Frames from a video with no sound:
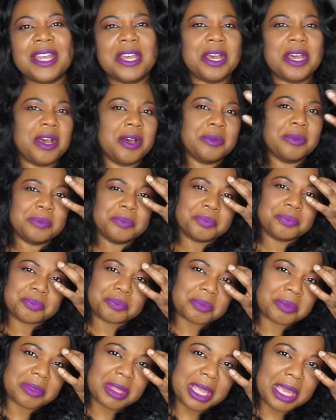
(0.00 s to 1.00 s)

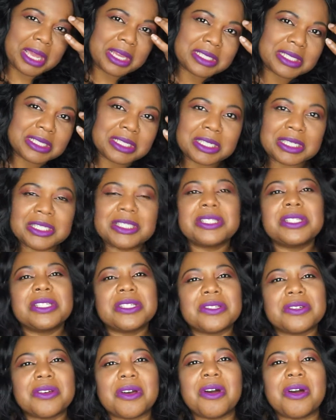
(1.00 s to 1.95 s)
I did consider